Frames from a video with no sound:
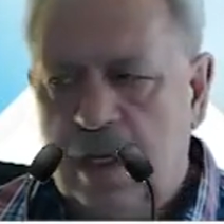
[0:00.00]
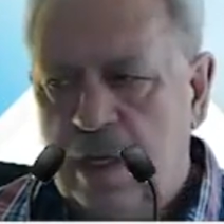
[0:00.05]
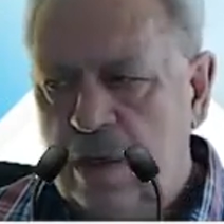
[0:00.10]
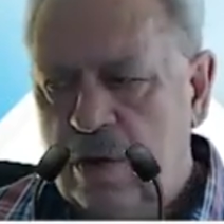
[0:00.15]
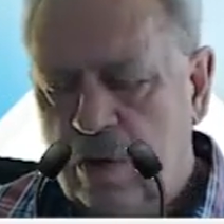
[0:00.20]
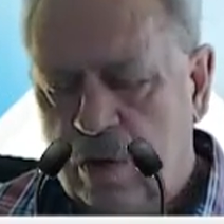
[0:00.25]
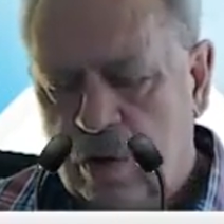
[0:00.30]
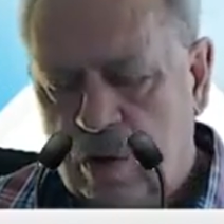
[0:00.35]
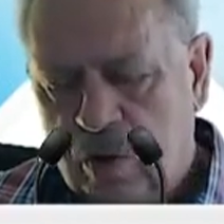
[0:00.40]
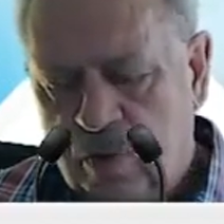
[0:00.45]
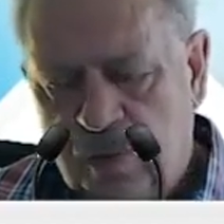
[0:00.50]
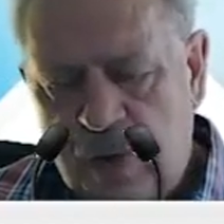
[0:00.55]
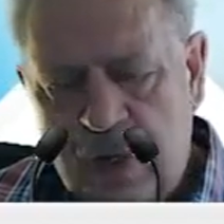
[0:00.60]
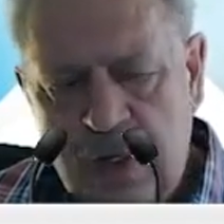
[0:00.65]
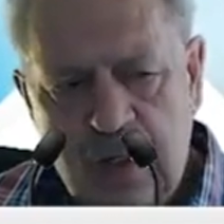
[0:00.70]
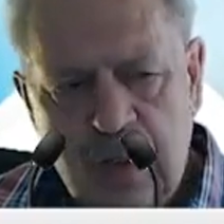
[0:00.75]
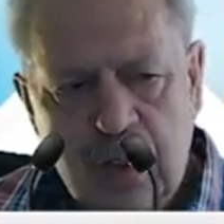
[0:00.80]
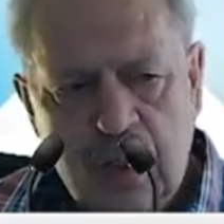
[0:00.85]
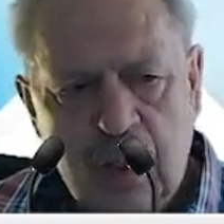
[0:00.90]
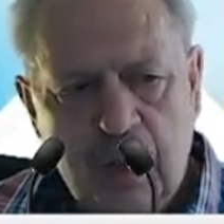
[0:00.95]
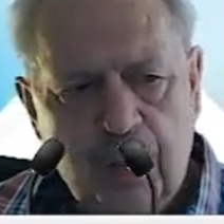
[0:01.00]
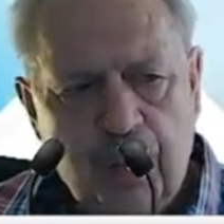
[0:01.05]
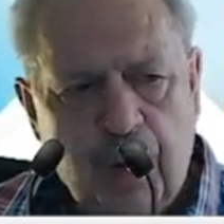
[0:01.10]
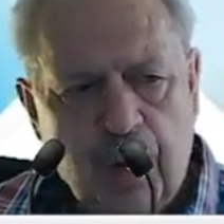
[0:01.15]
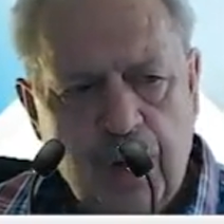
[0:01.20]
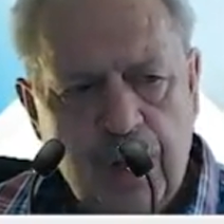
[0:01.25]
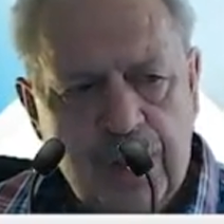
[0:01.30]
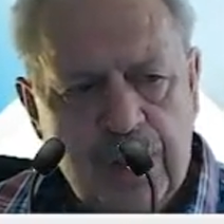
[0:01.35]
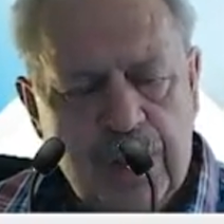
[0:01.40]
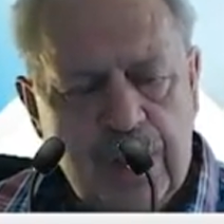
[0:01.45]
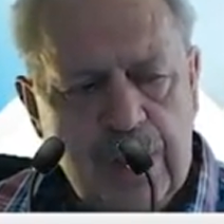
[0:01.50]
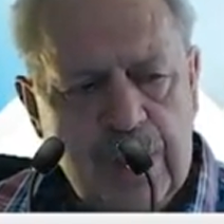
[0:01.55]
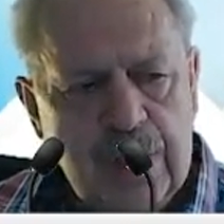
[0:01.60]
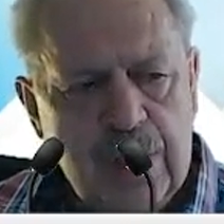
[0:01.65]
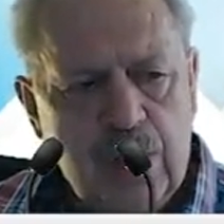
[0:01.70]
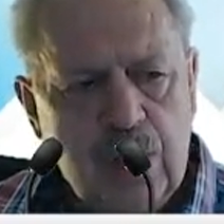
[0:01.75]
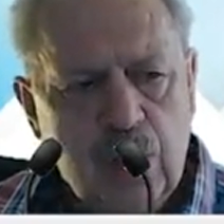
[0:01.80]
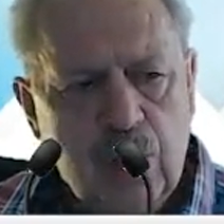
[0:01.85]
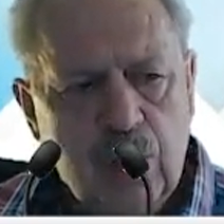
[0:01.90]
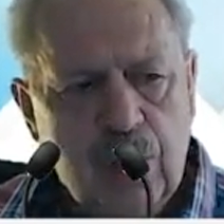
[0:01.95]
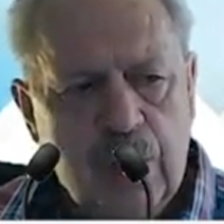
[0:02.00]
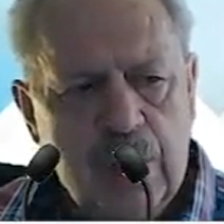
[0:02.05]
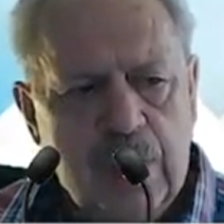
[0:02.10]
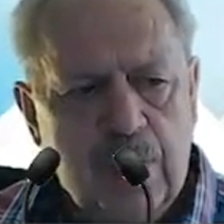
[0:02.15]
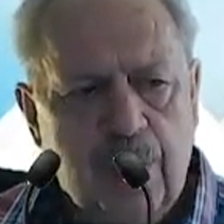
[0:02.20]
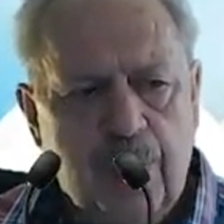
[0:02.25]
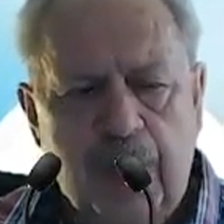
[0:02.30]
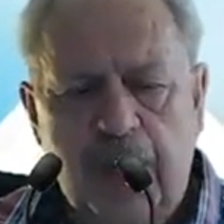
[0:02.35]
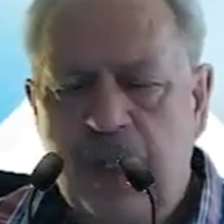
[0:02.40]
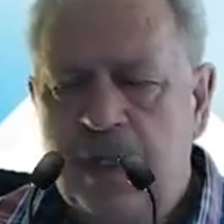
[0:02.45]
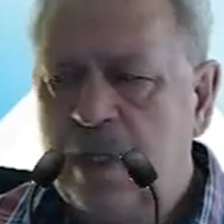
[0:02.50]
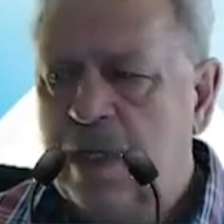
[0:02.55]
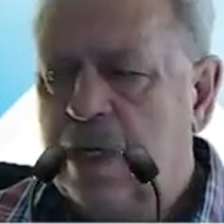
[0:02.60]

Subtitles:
In your conventional policies, your disability